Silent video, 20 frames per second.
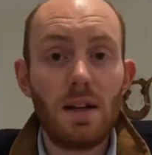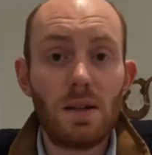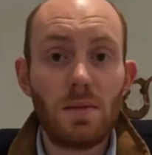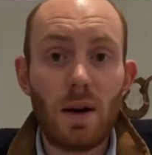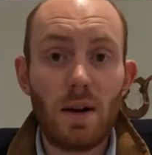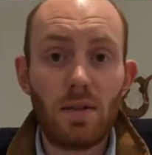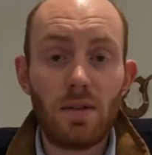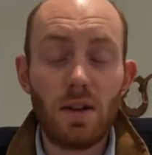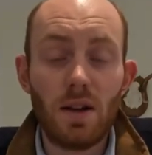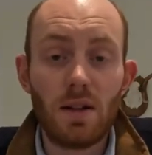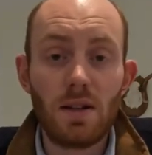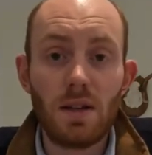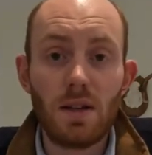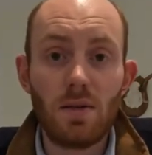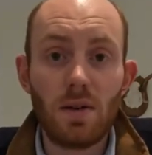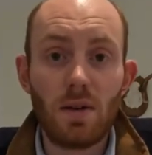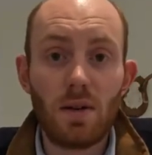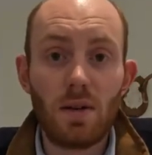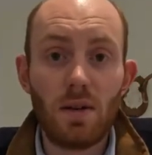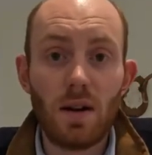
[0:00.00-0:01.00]
about 30
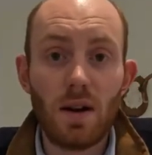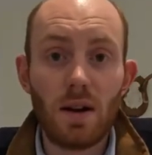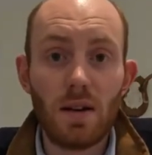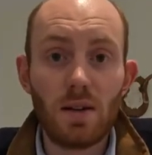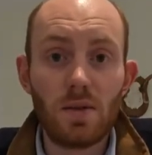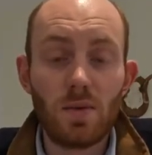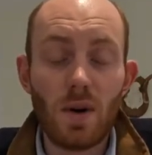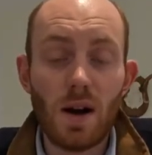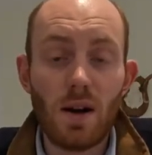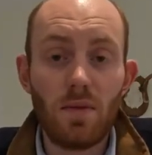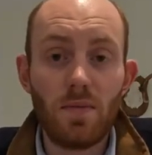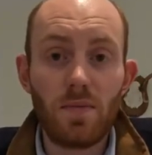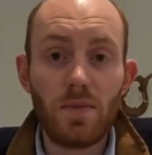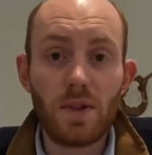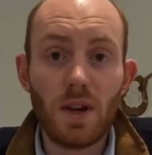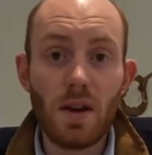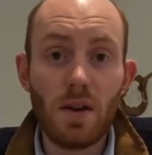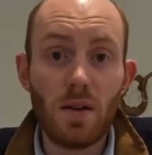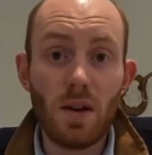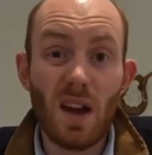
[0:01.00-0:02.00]
quid online as well.
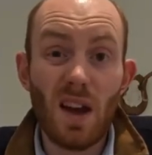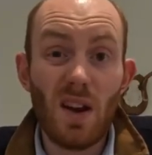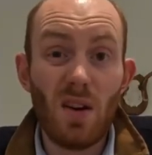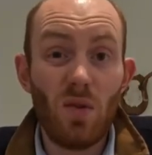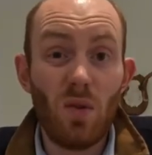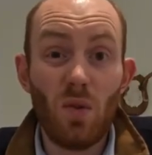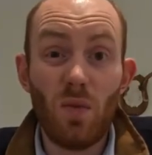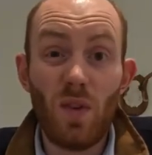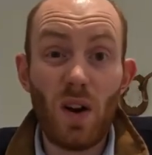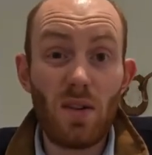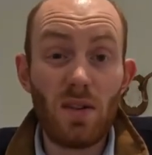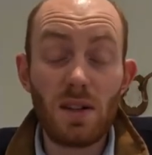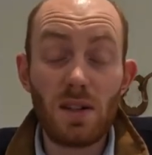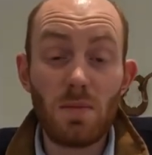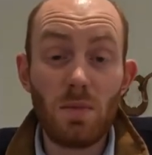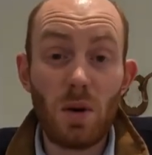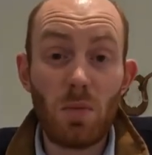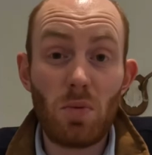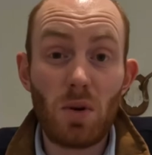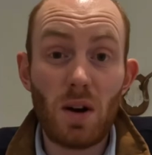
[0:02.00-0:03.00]
So all very
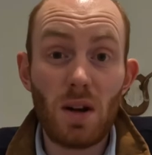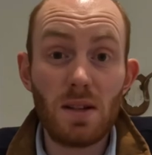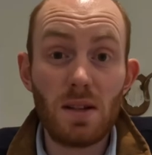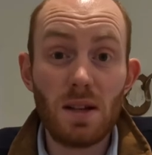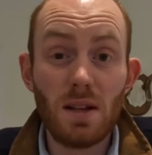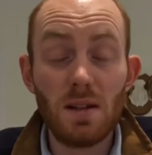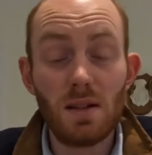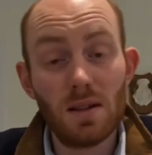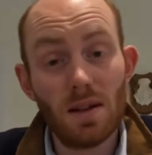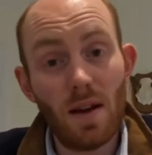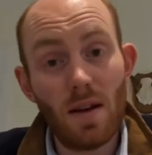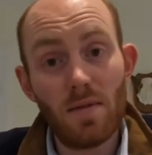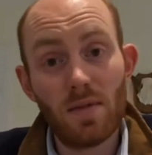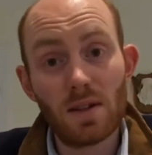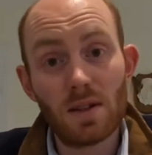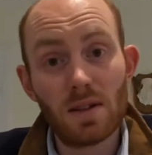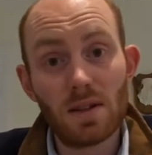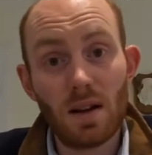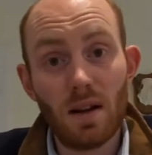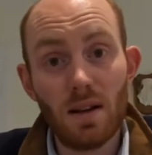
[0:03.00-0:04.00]
similar prices, ever
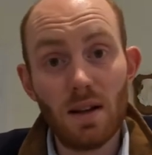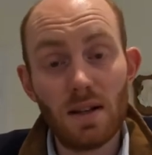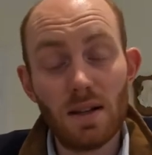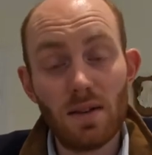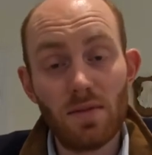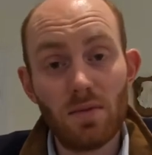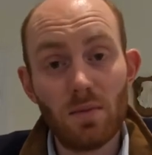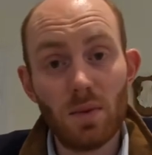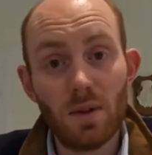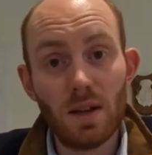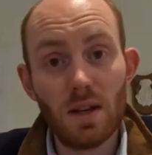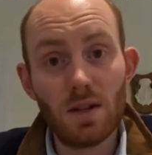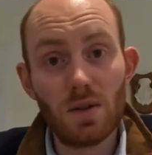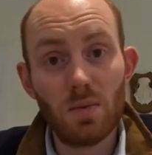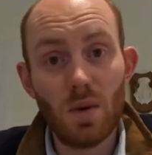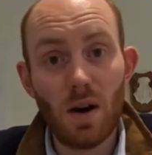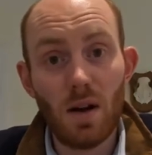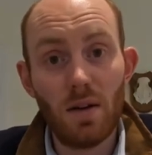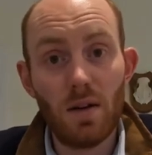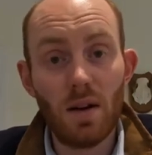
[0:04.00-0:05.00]
so slightly different with
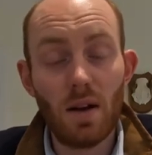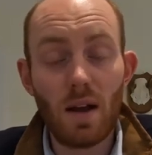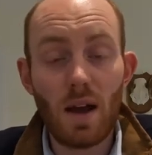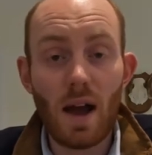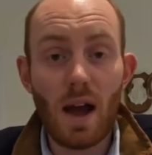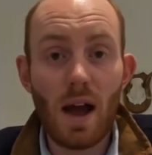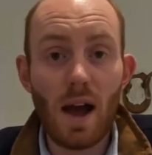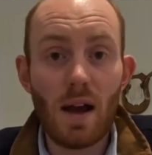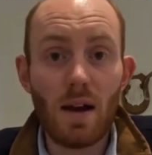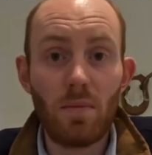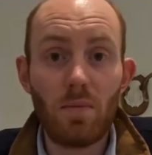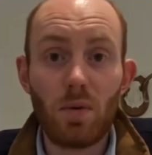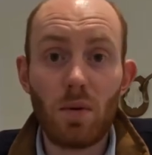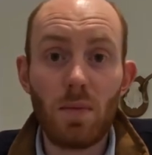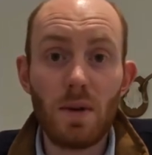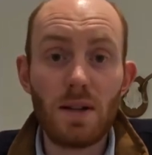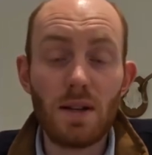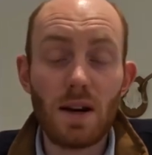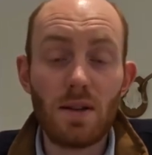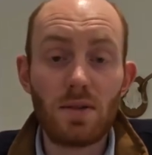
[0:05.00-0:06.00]
each one, and
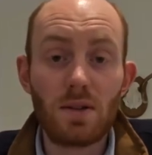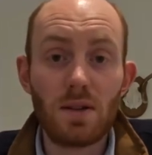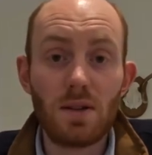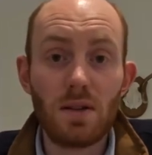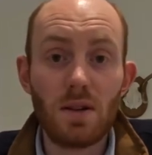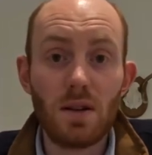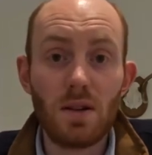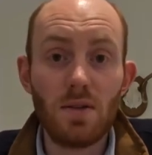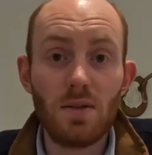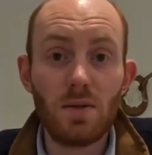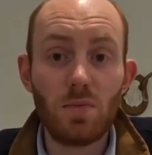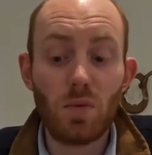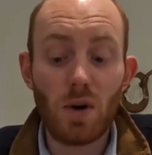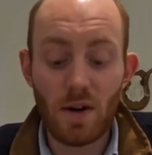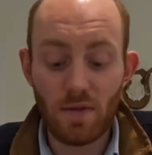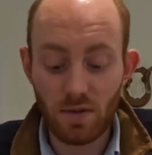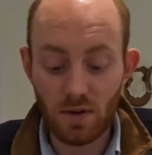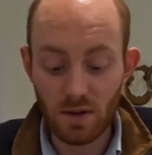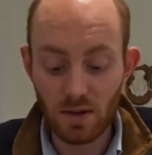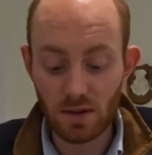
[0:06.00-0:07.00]
probably down to sort of user
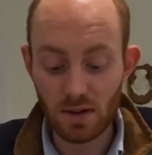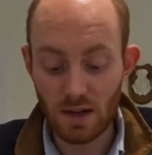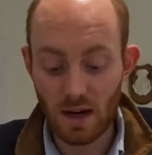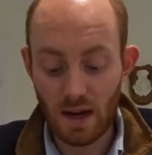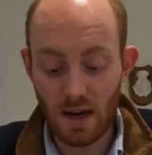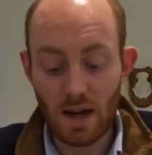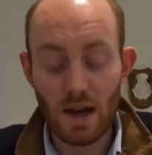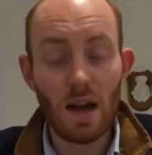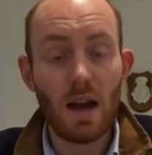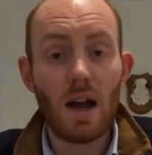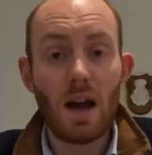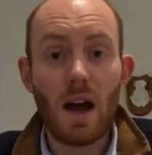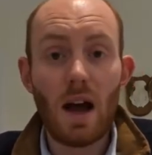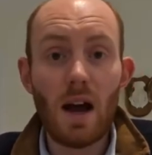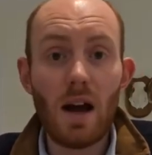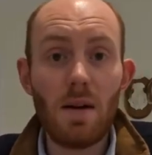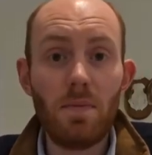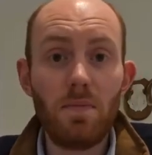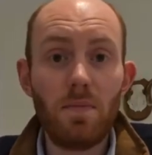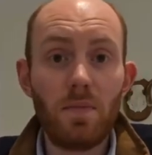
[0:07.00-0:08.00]
preference.
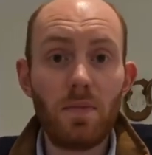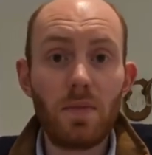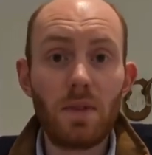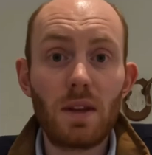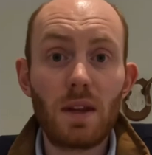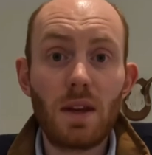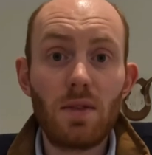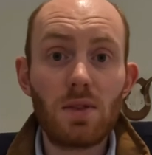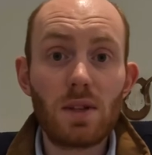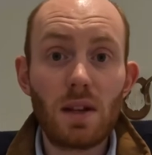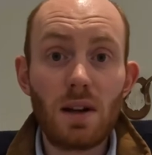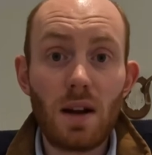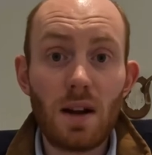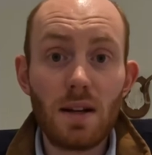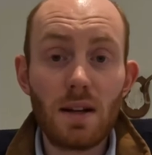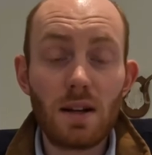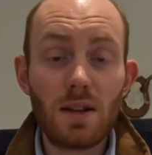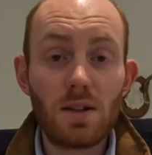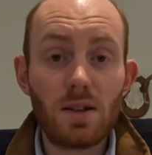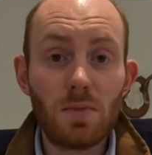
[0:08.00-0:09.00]
Give us a
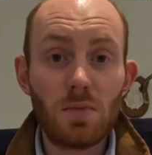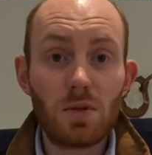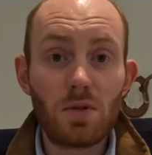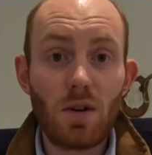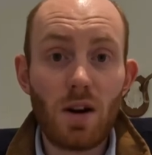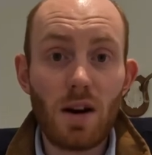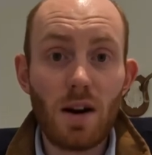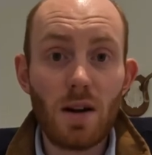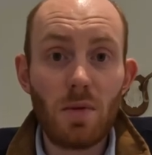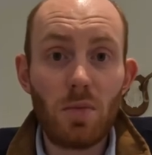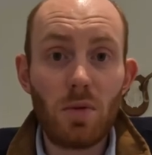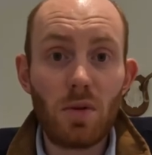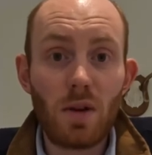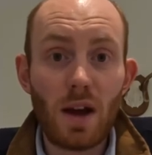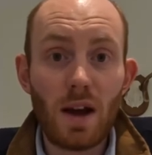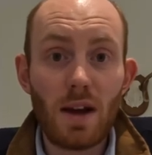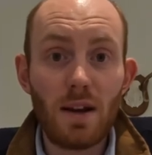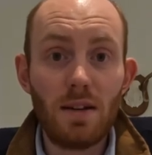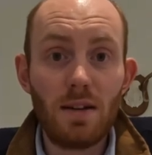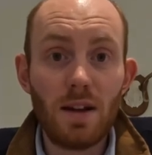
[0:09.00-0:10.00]
like, subscribe,
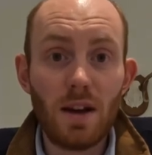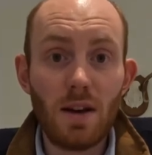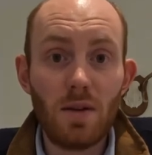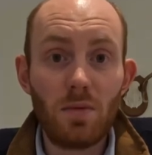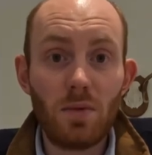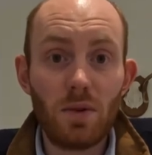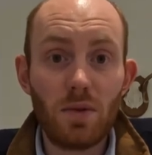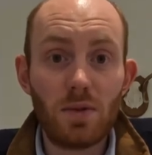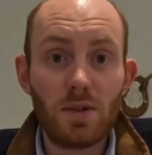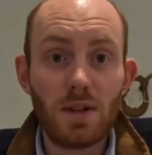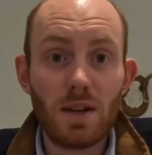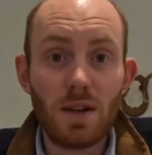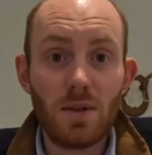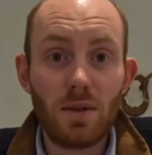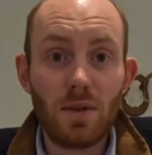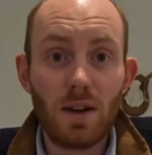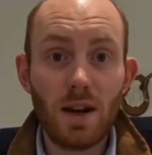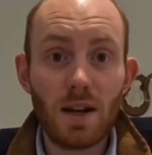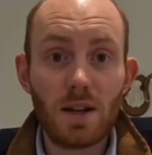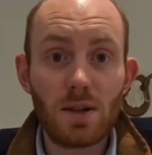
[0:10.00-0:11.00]
and we'll see
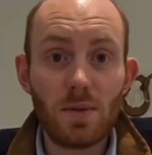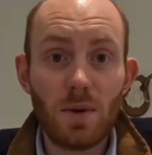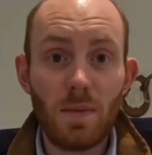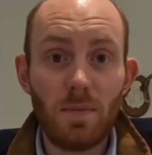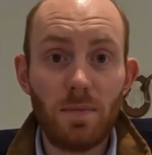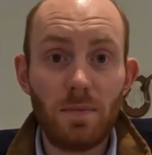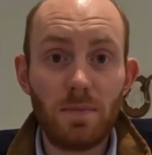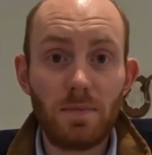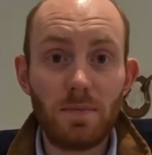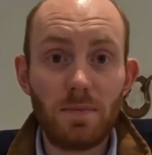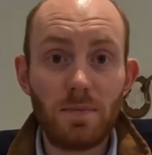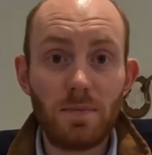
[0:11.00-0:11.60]
you on the next one.